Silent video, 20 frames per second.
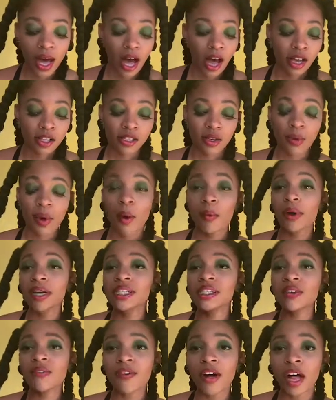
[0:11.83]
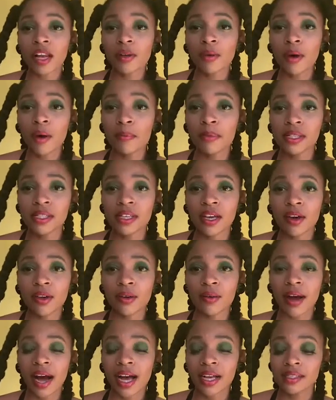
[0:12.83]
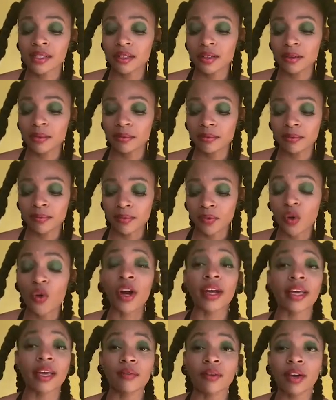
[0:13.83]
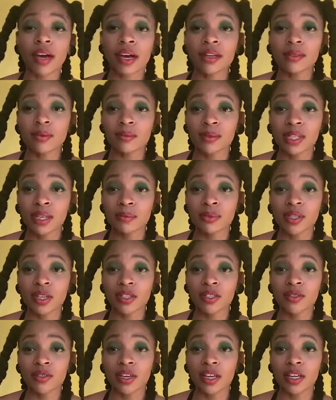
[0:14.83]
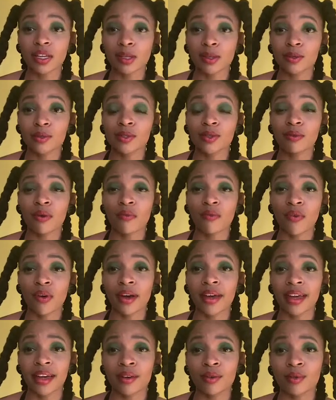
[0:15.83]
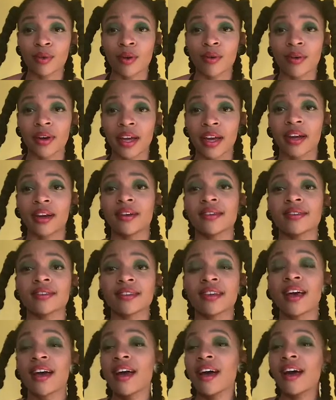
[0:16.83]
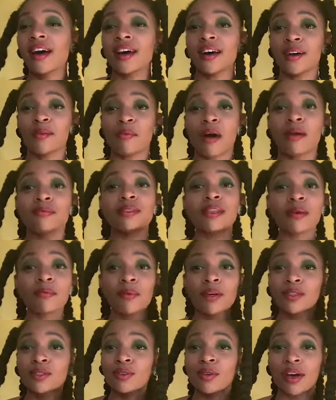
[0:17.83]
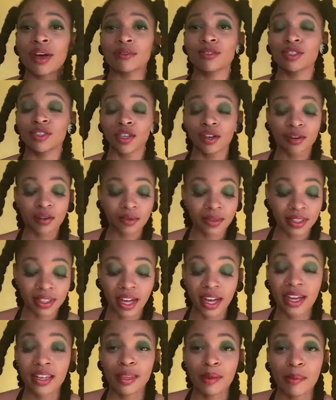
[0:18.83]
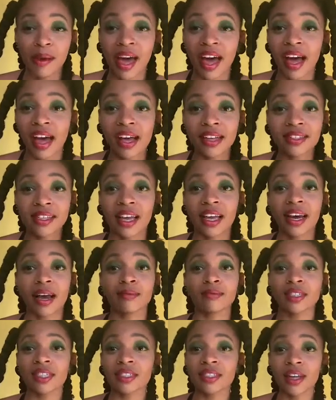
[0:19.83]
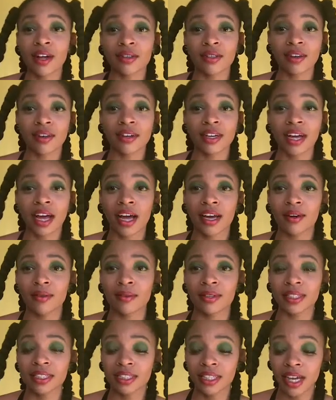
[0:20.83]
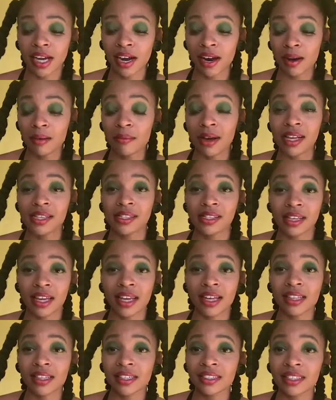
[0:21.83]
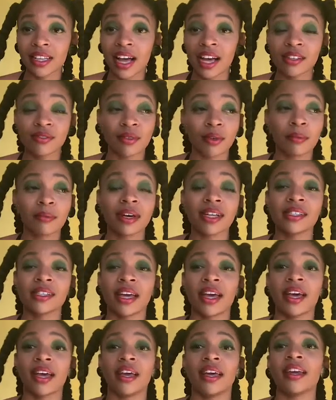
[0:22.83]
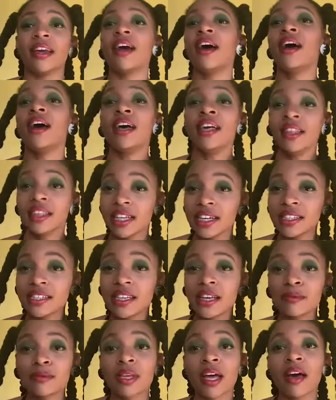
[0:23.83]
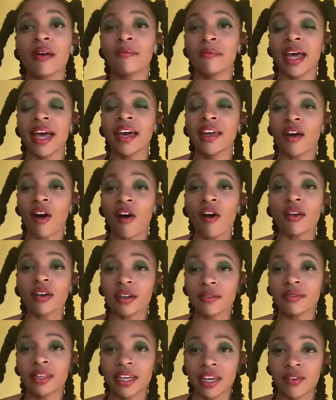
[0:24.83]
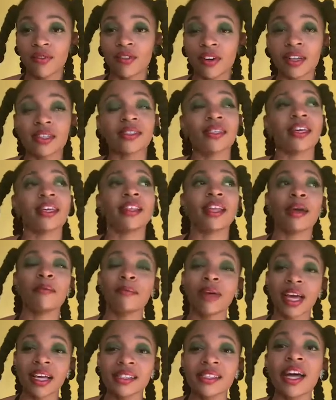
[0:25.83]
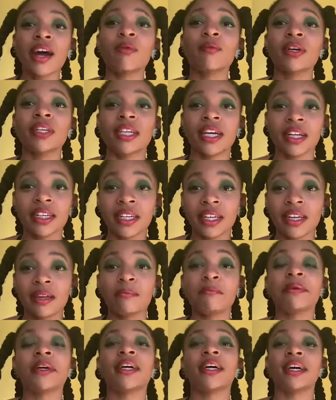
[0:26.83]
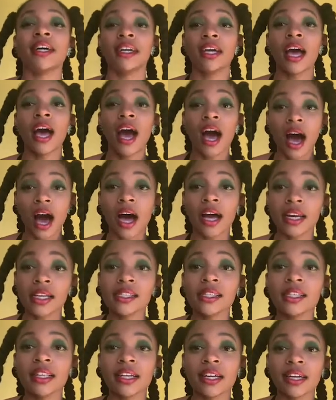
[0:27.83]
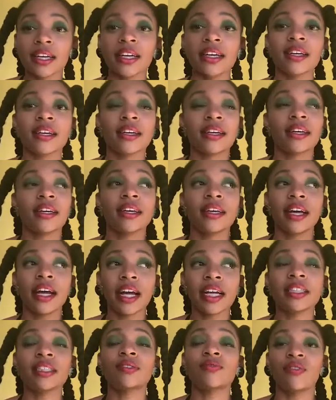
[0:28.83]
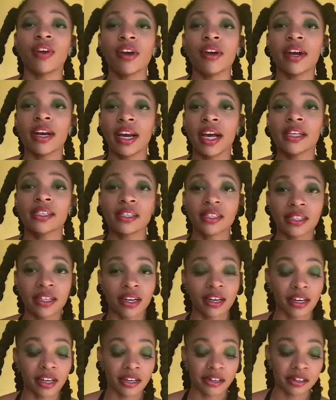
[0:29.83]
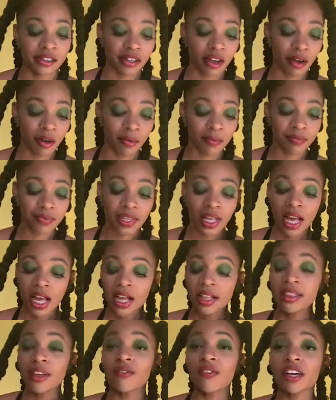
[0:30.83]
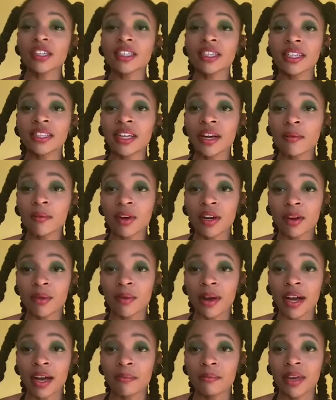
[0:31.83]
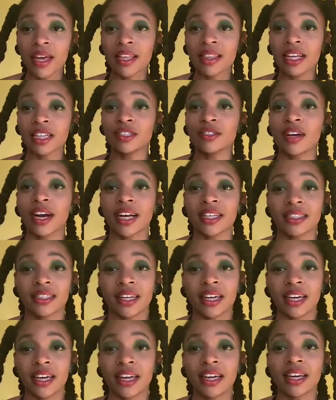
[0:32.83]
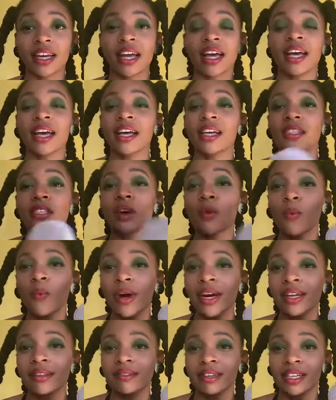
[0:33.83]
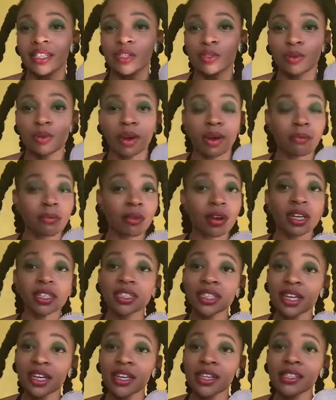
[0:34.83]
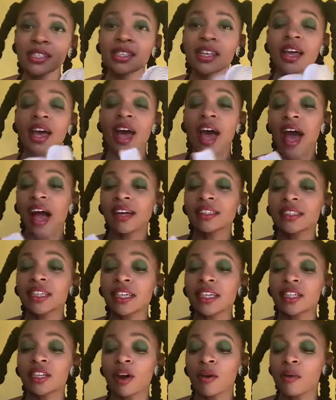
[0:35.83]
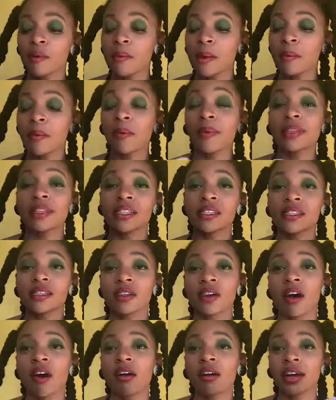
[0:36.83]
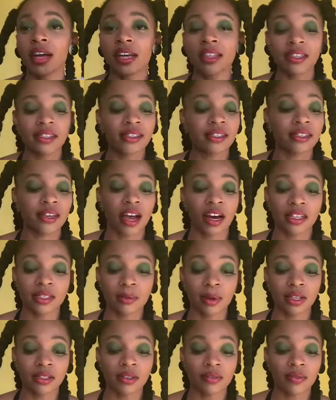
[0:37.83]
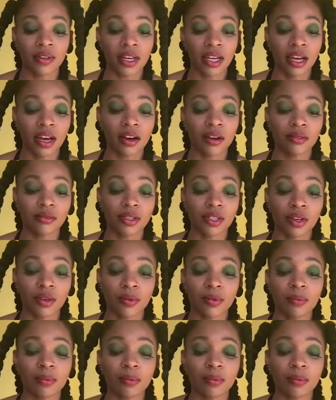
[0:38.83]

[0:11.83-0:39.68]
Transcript: so I wanted to follow up and tell you guys or give you guys some tips that you can use to avoid ingrown hairs. I'm someone who have struggled with that in the past, and I'm just now learning how to really take care of my skin these last few months, and these tips have made all of the difference. And they may sound redundant, but honestly it's very necessary. So the first thing that I'm going to recommend that you guys get is one of these scrub brushes. I actually don't remember what this is called, and this is not a sponsored video, so